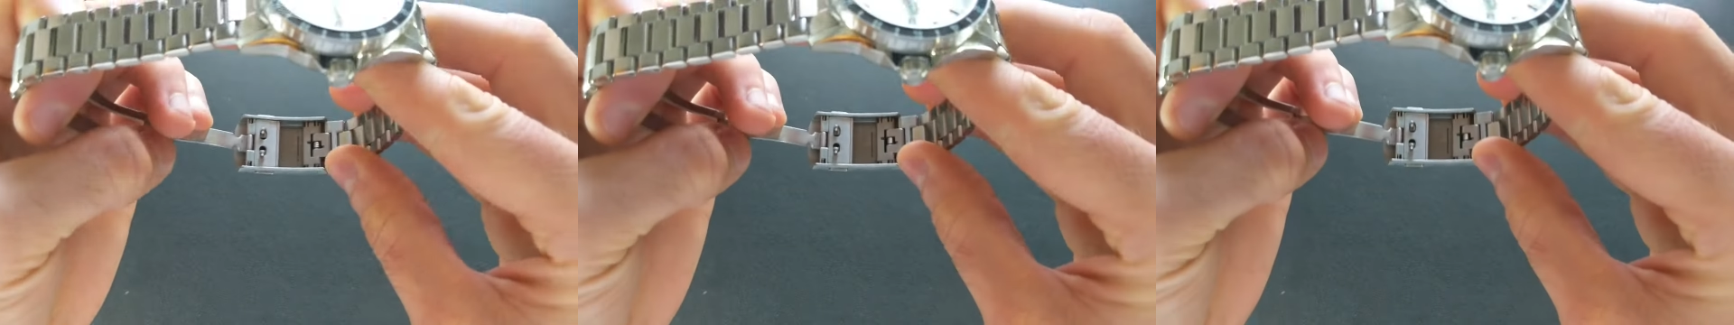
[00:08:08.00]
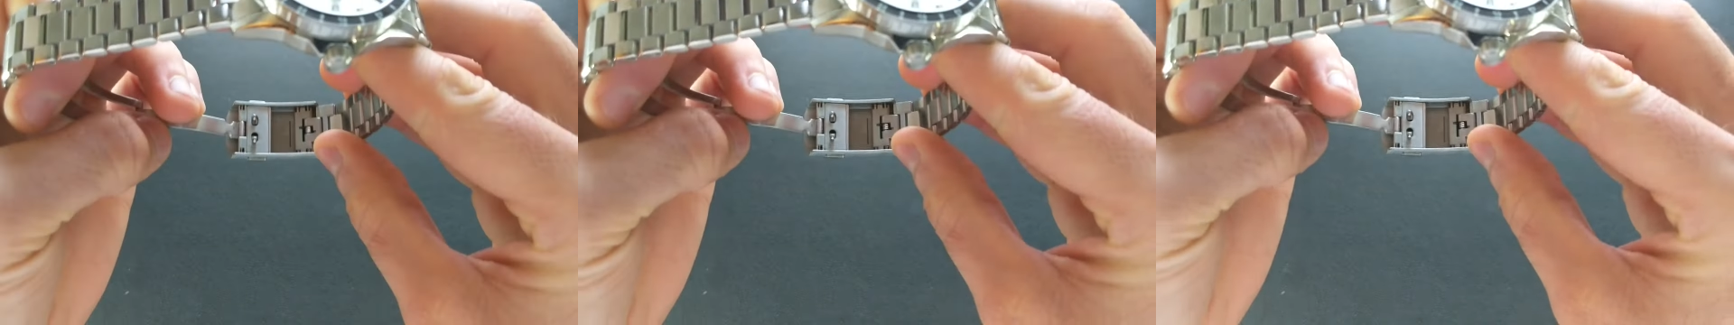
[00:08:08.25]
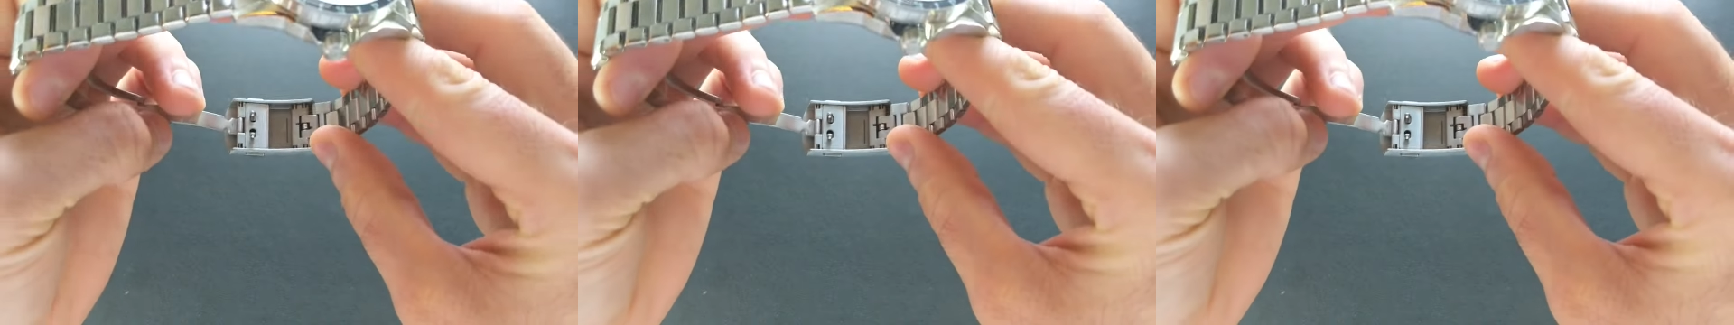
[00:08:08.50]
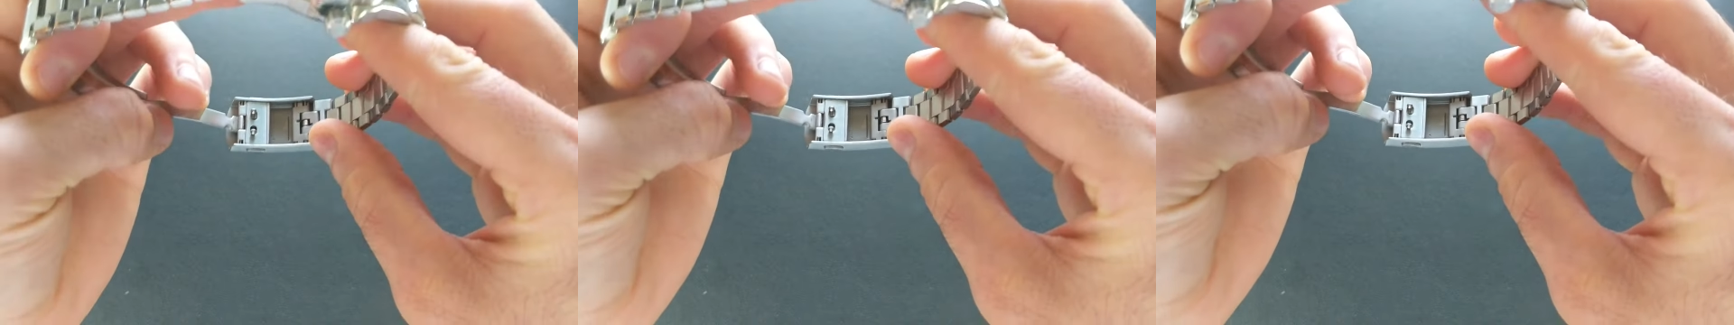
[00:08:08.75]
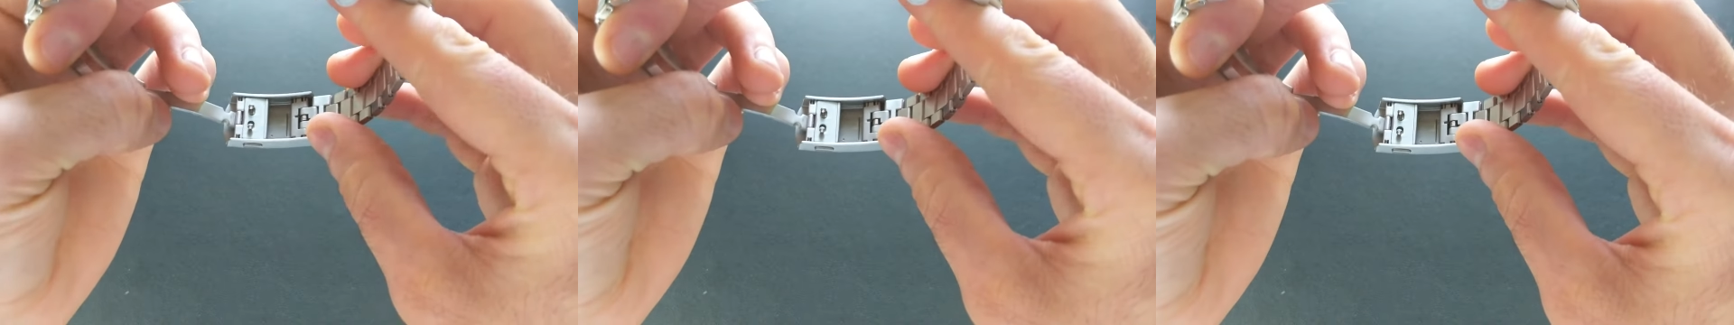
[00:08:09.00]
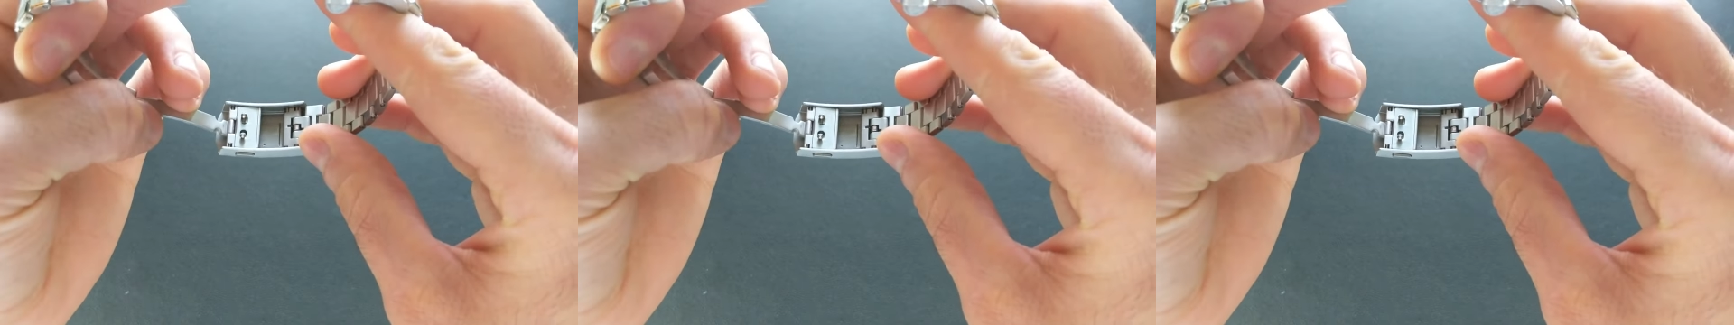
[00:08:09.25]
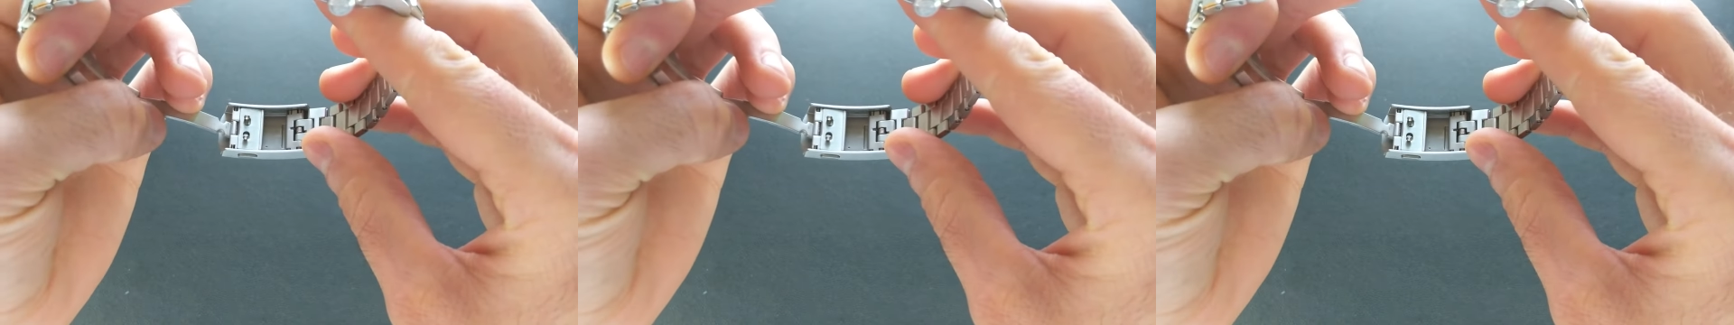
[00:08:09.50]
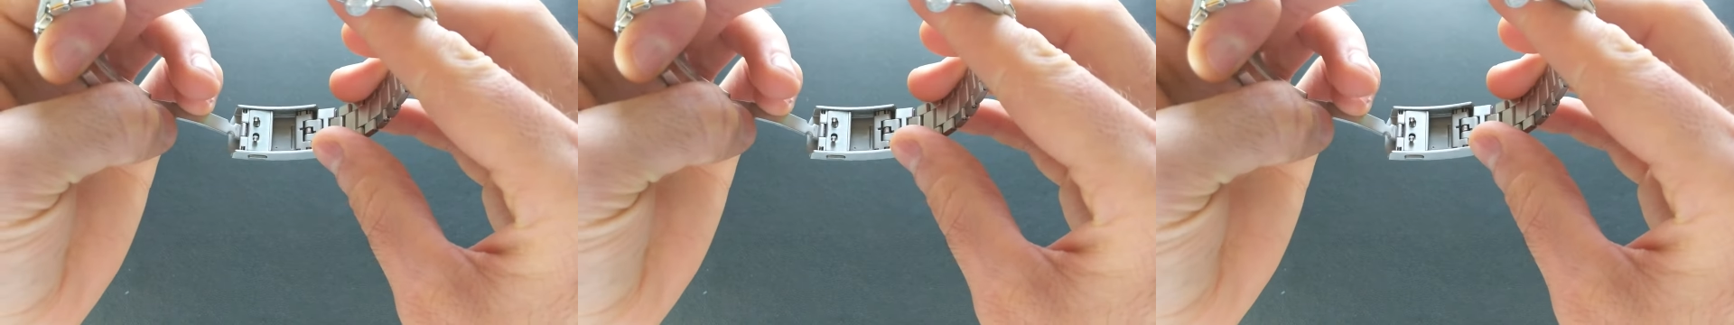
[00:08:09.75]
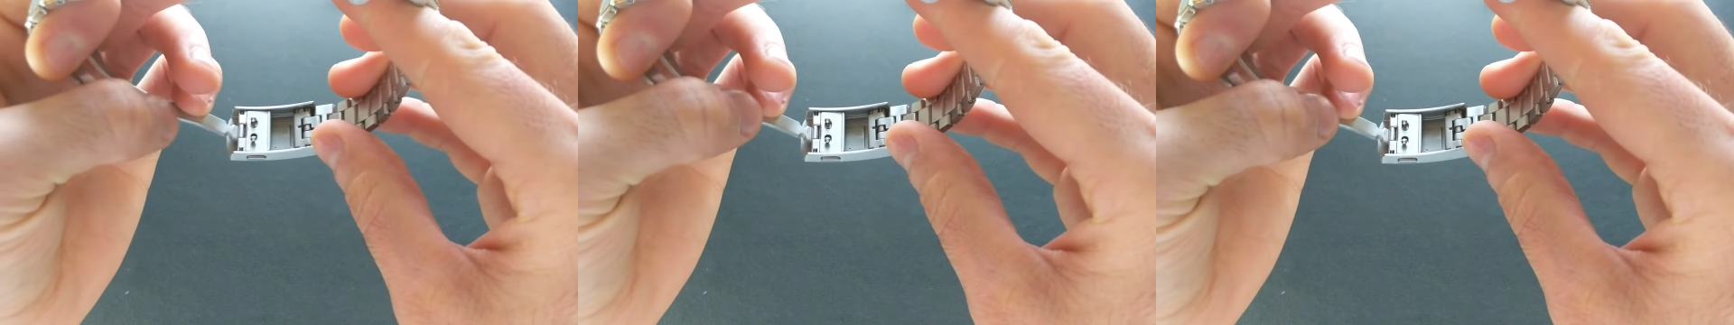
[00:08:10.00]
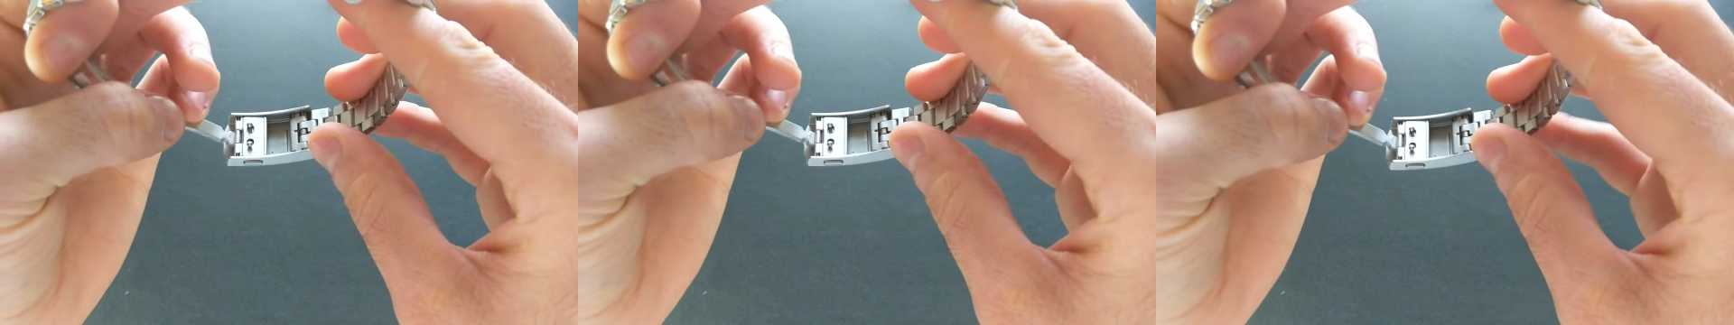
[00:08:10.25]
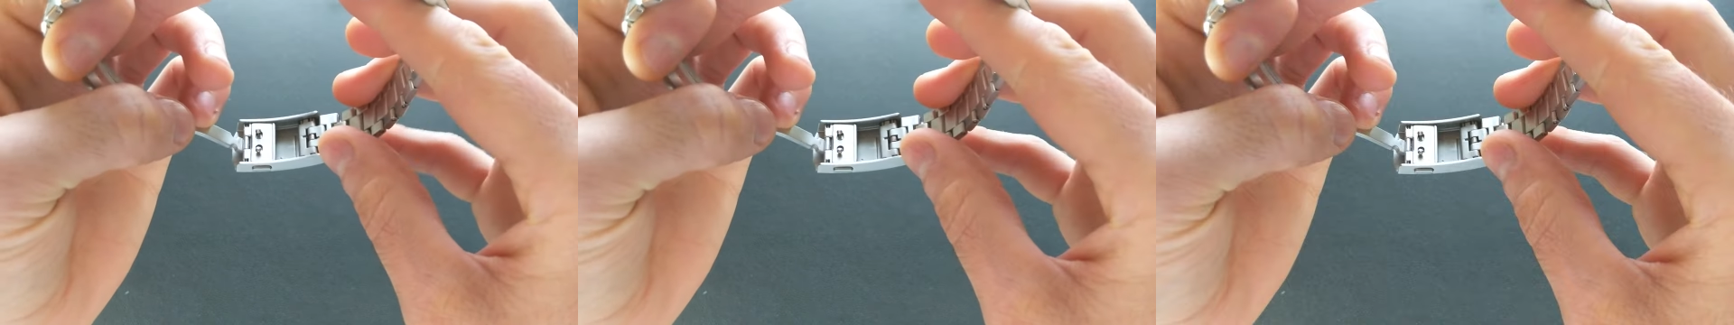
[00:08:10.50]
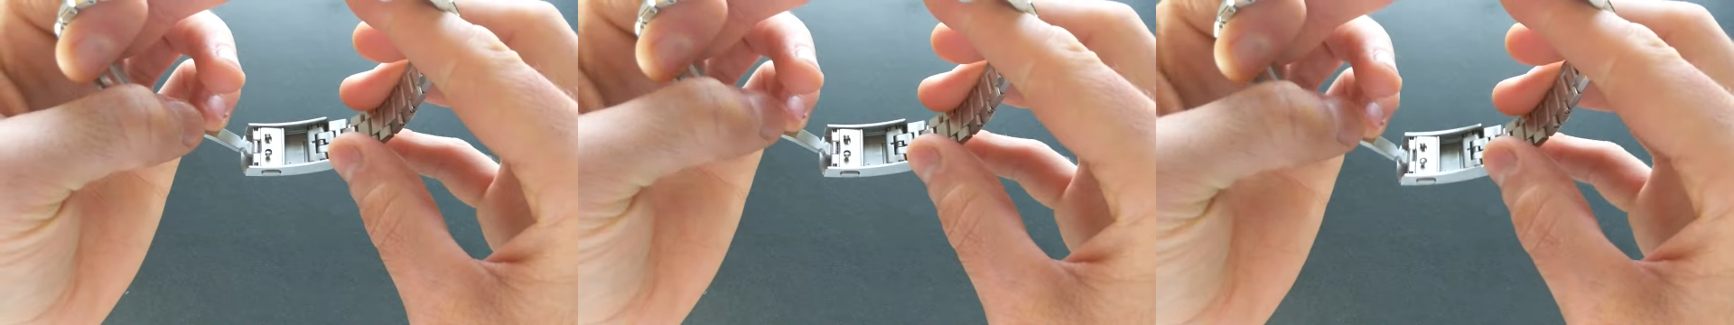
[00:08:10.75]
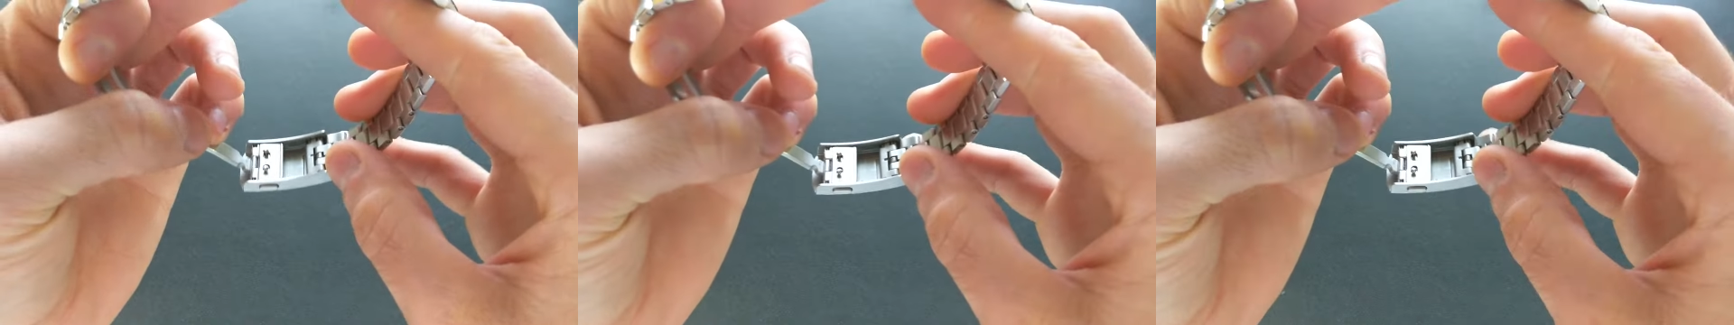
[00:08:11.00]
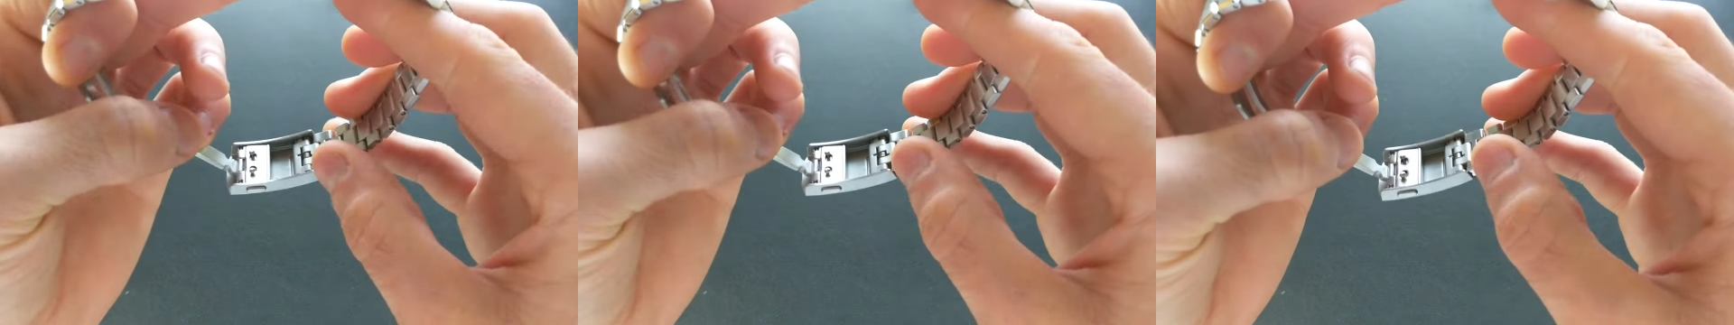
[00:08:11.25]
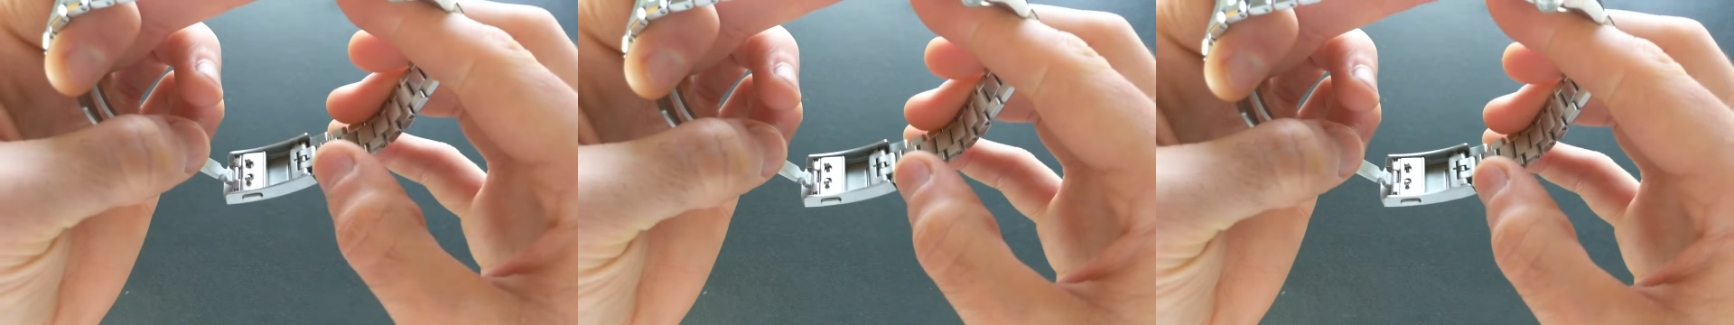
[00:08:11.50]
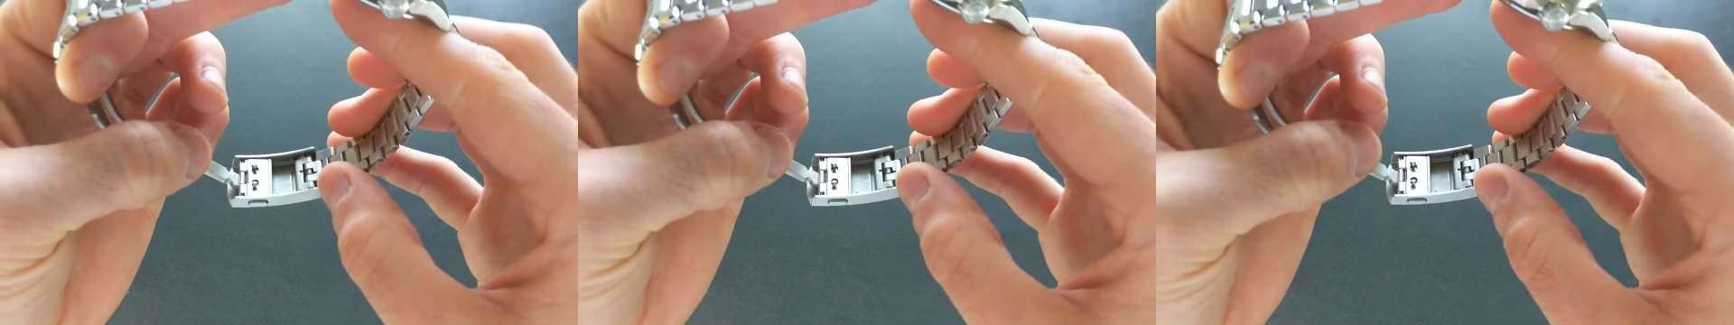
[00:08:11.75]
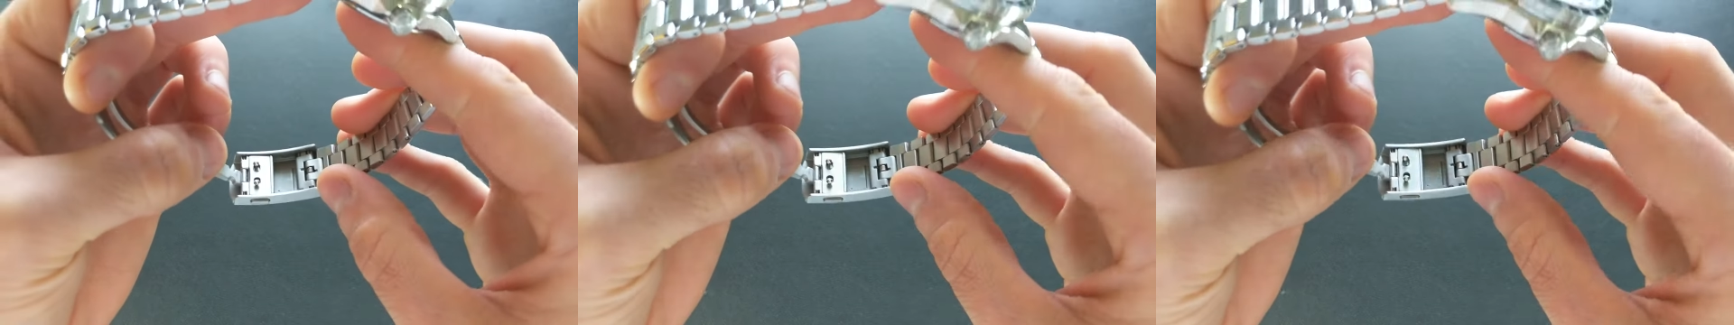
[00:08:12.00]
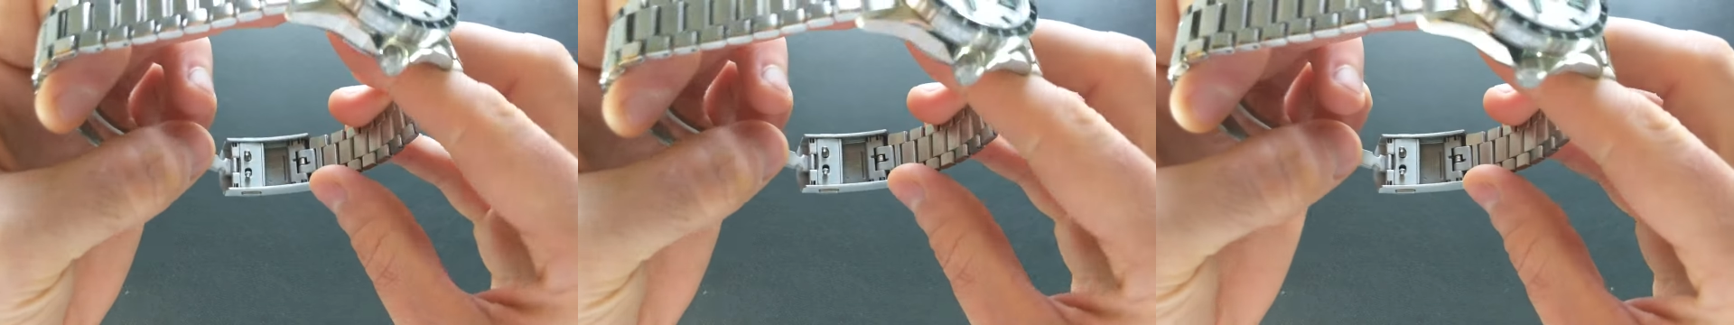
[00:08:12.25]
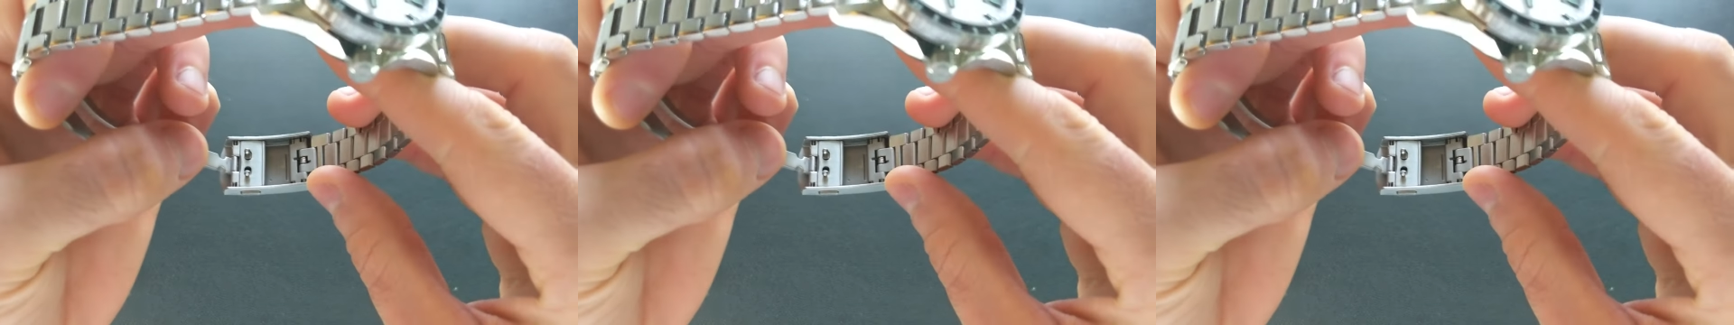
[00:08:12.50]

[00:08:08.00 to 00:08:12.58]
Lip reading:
Nobody's mouth can be seen.